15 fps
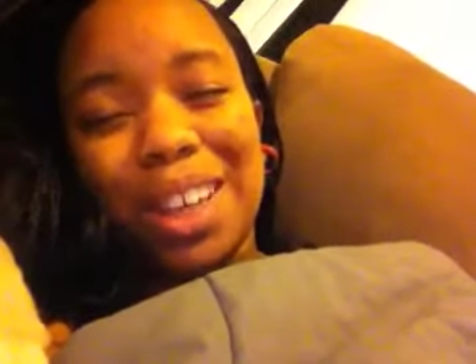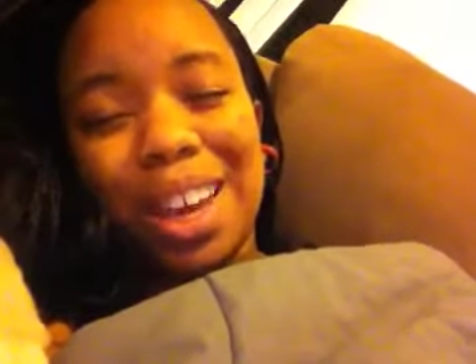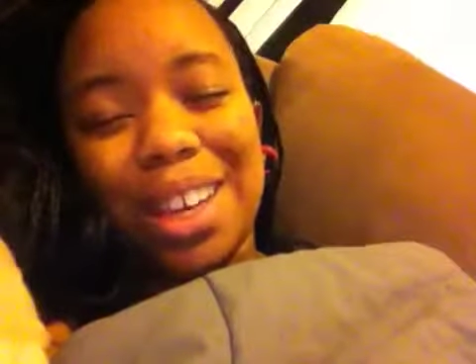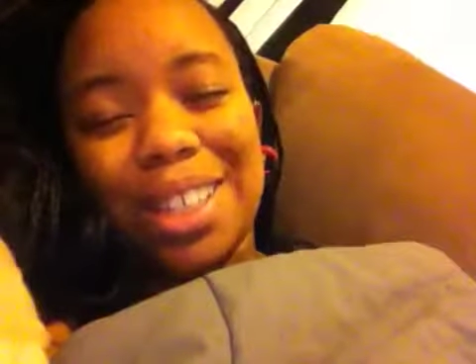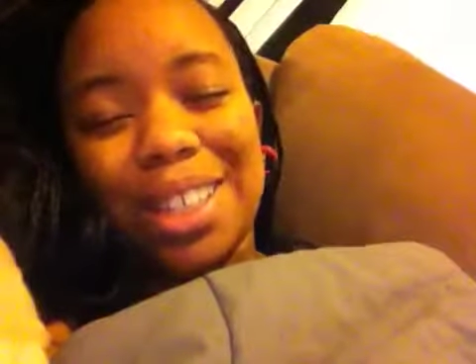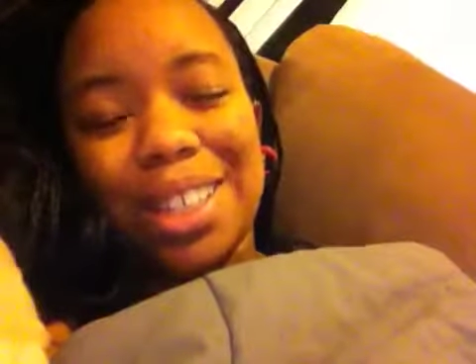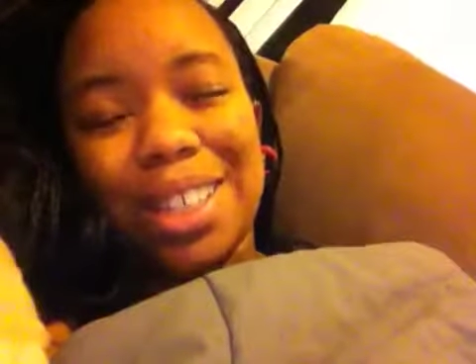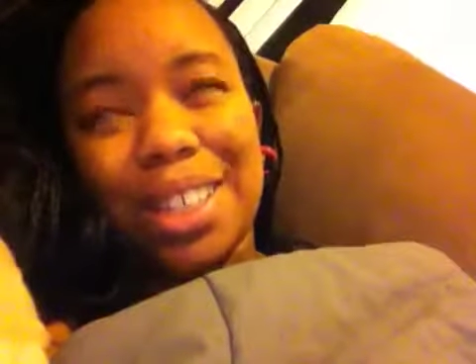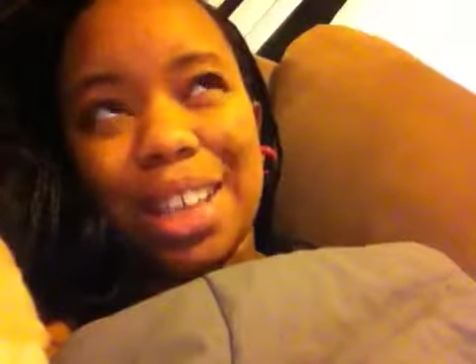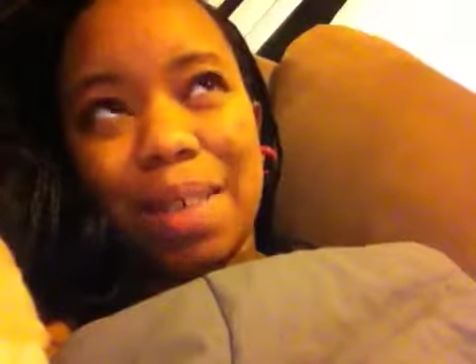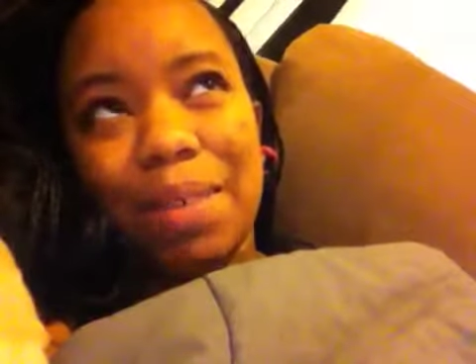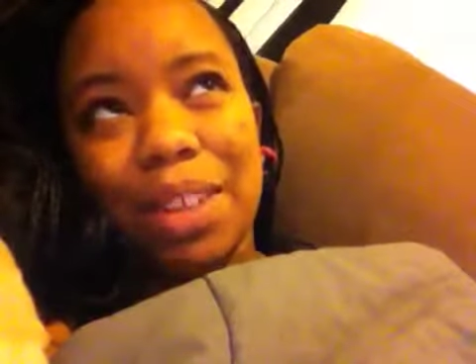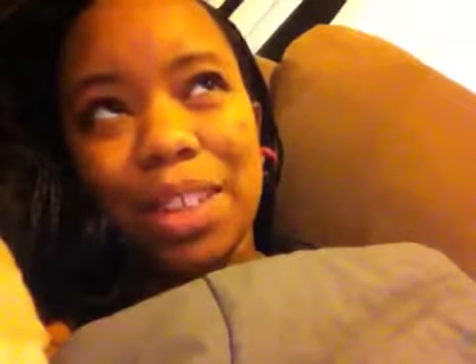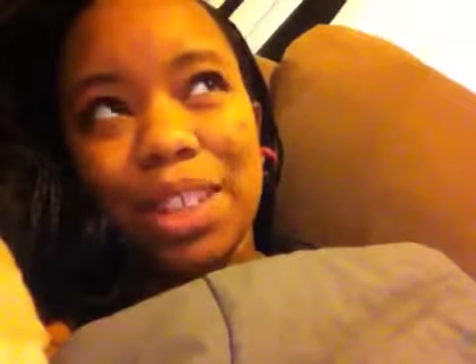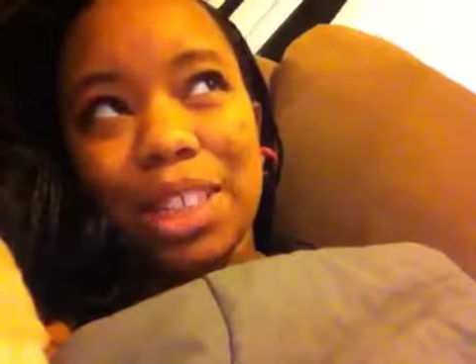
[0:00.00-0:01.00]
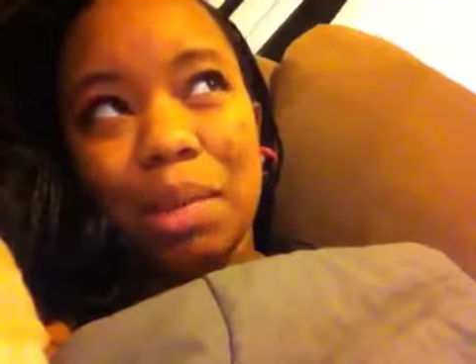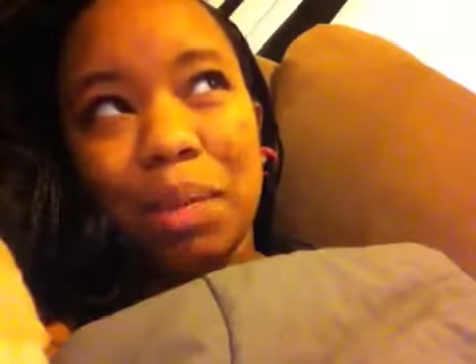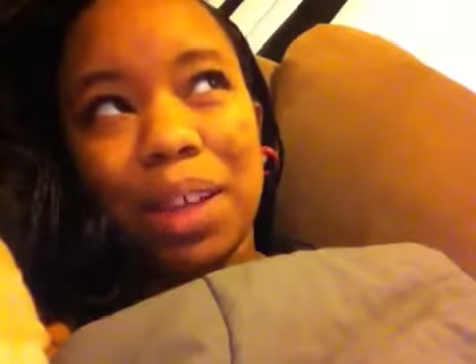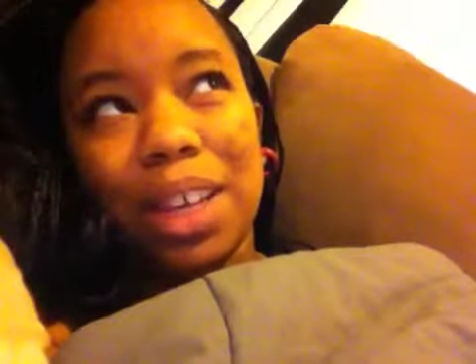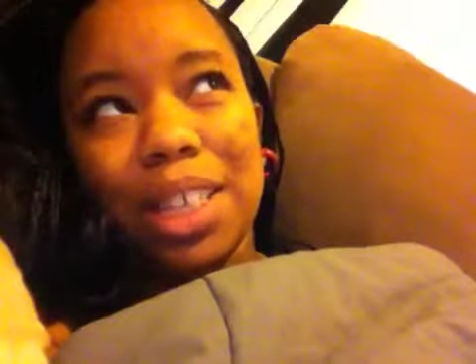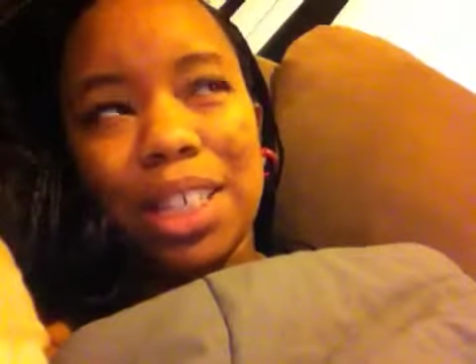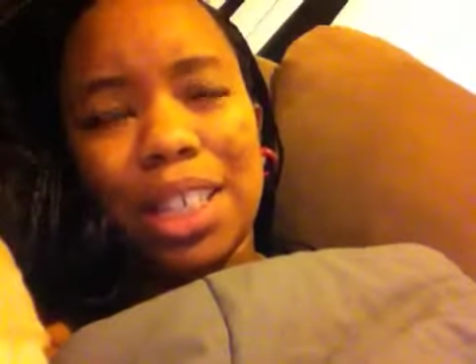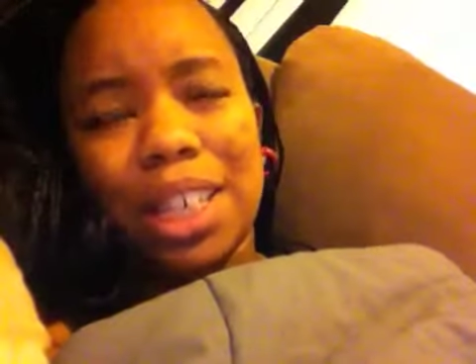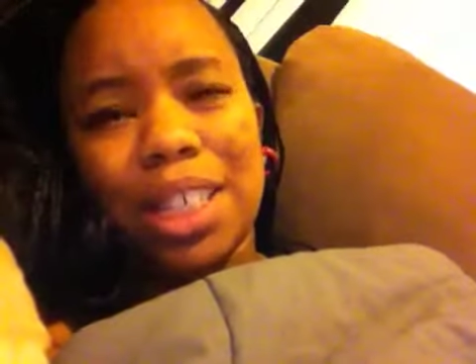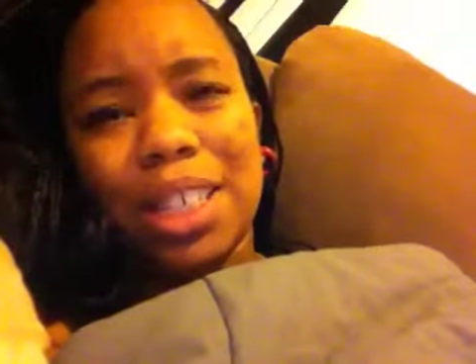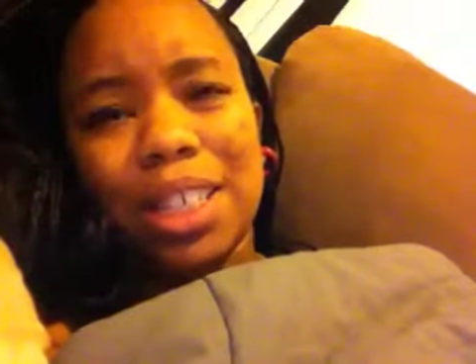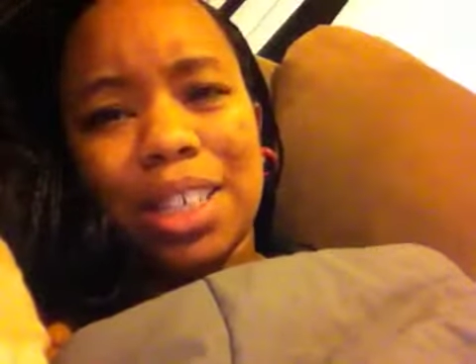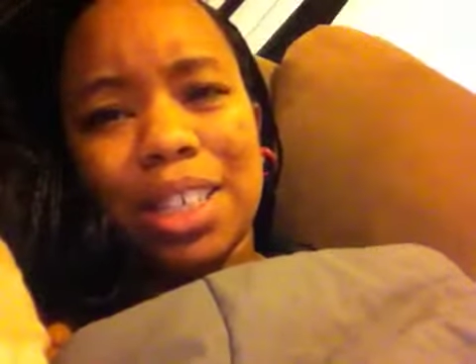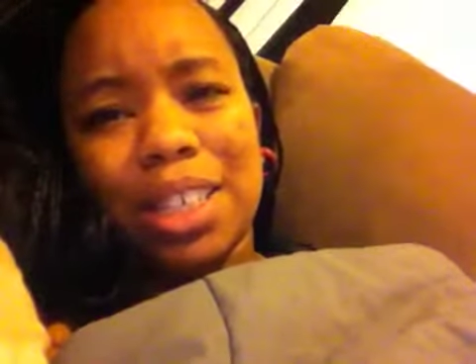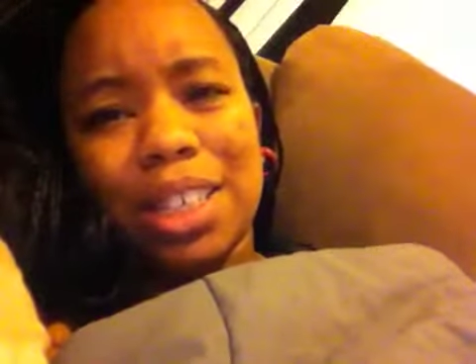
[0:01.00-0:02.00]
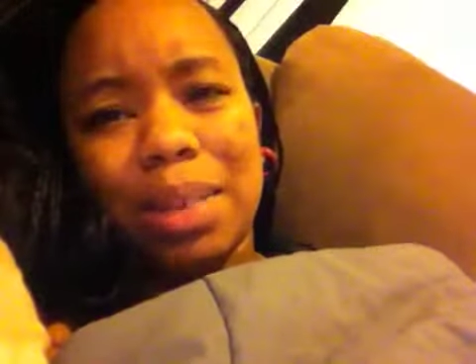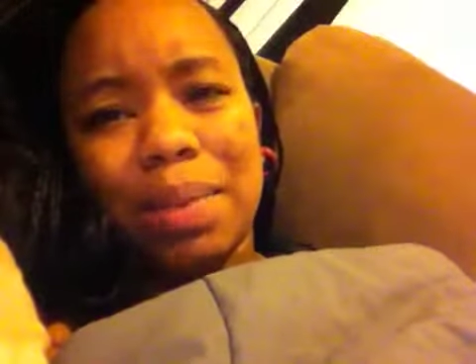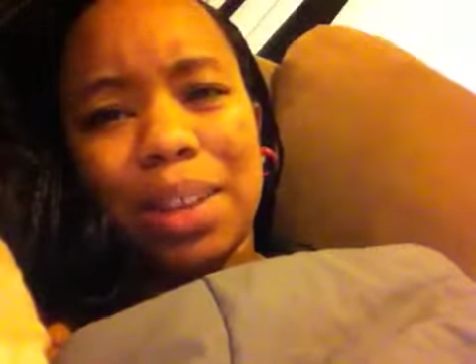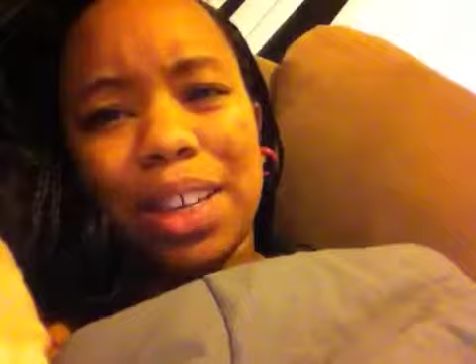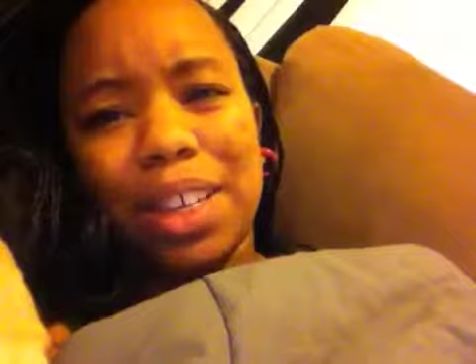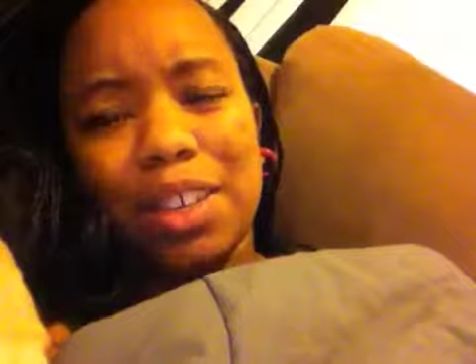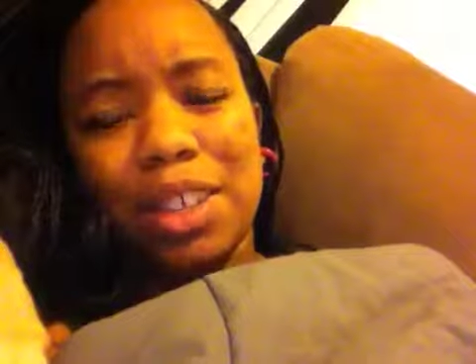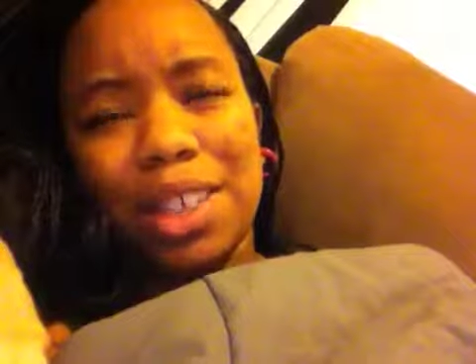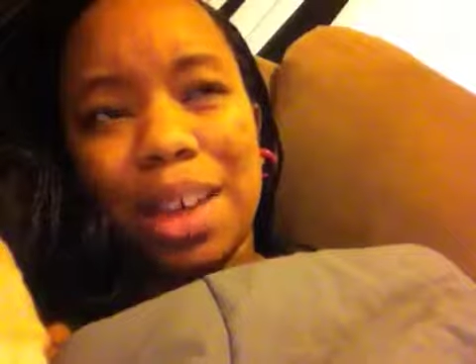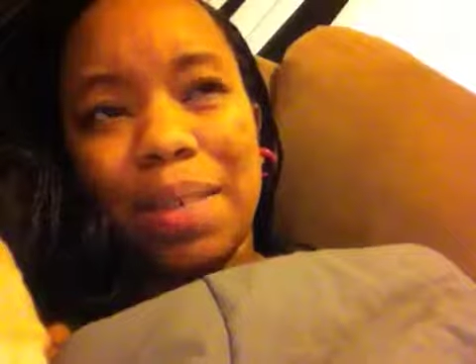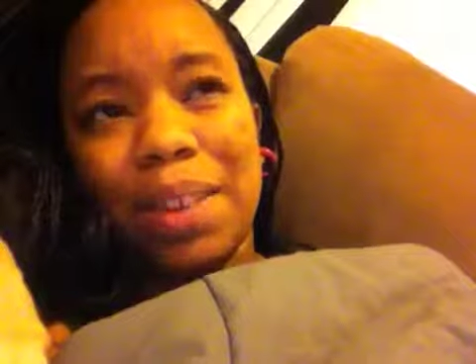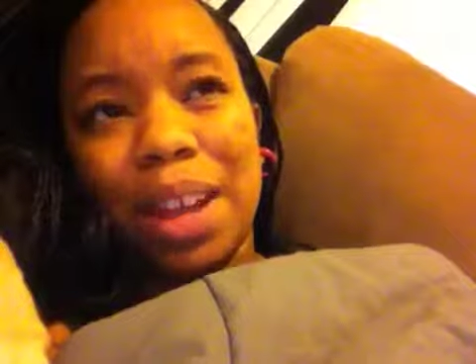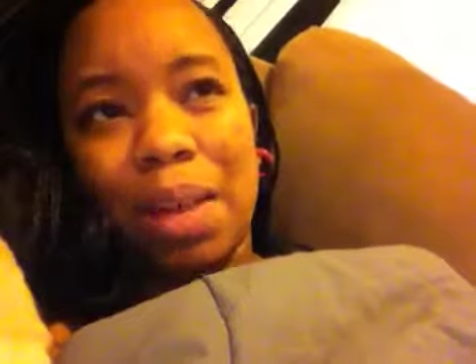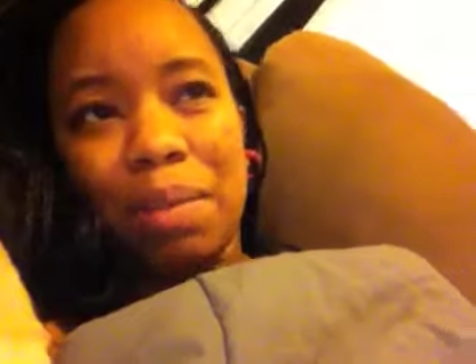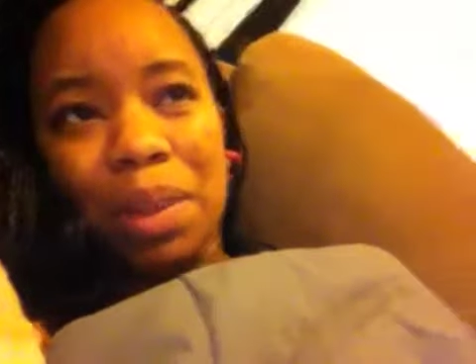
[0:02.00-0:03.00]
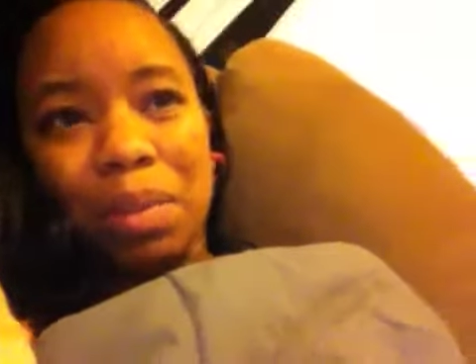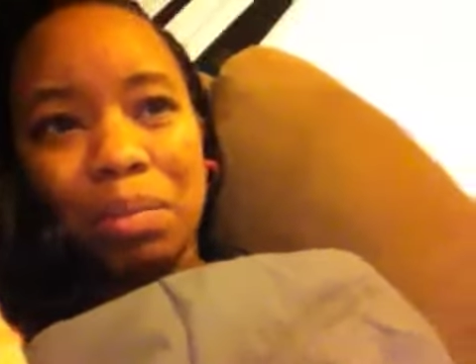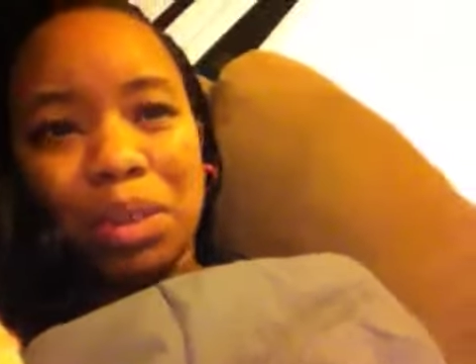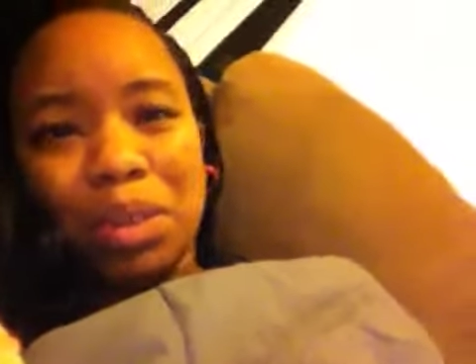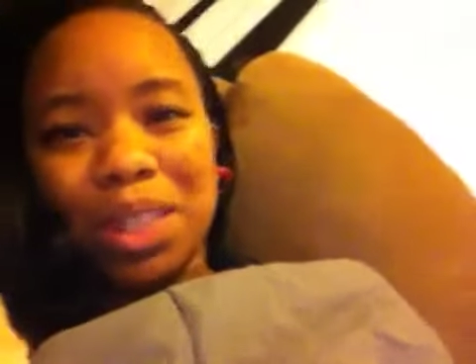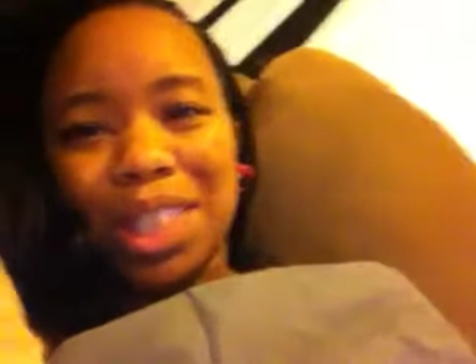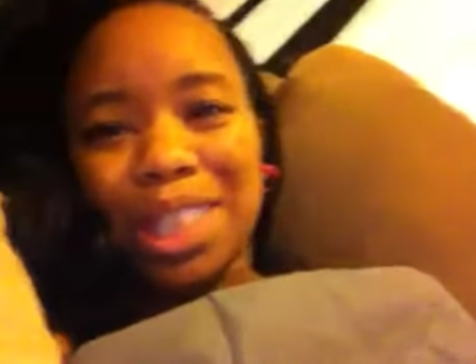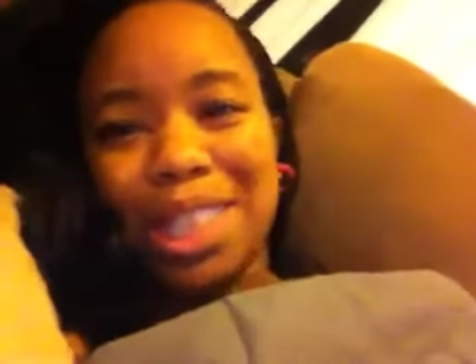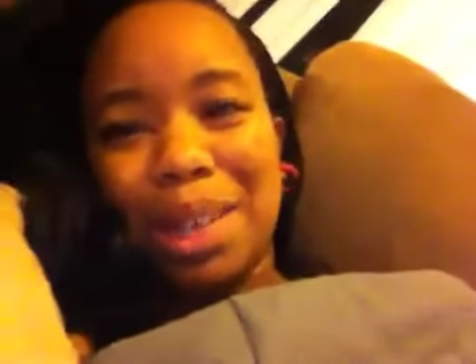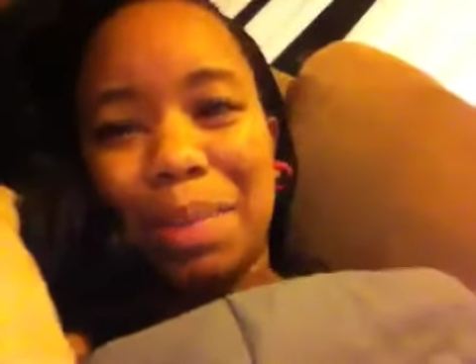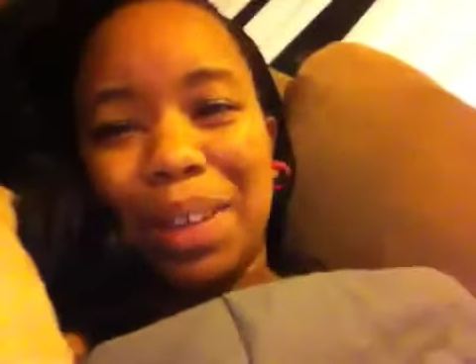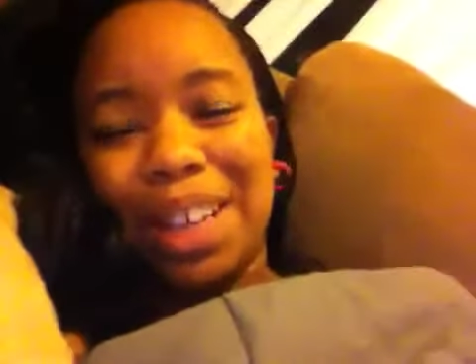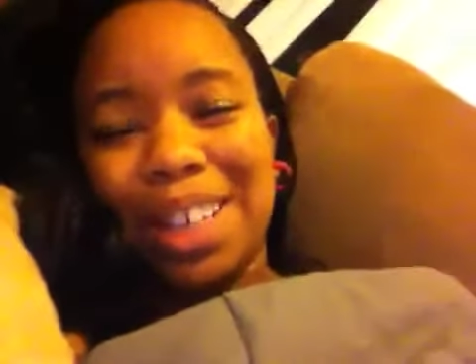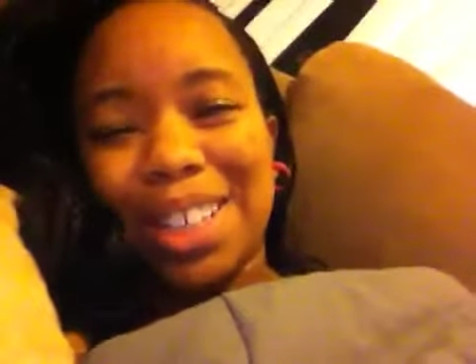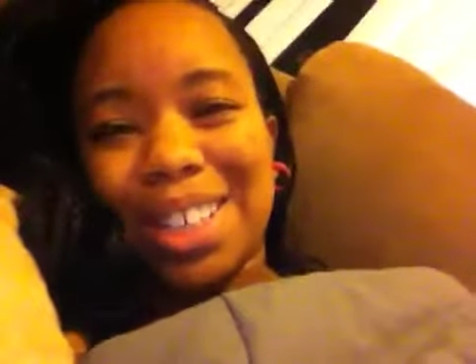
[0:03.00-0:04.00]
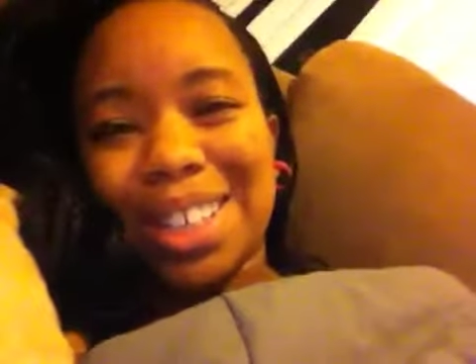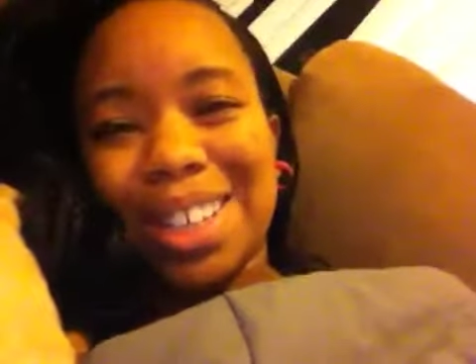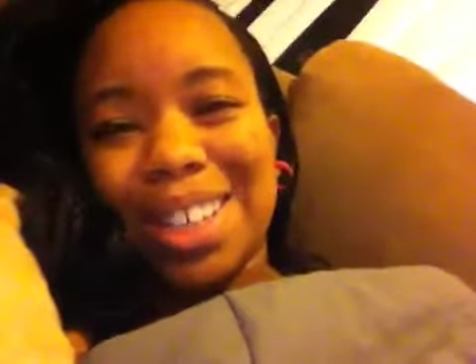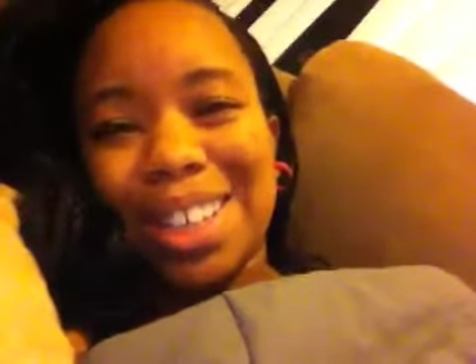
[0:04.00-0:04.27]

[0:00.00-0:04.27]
He has seven siblings, six, seven, there's seven of them, so six siblings.